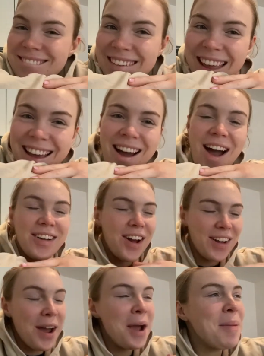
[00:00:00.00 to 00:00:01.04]
yeah, I'm
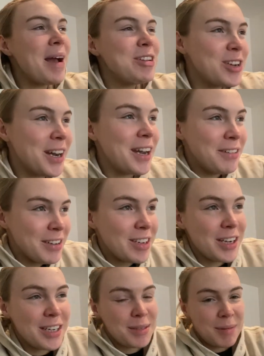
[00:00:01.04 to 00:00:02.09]
actually kind of
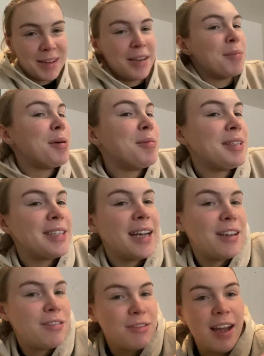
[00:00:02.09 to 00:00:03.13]
excited to spend the day by myself.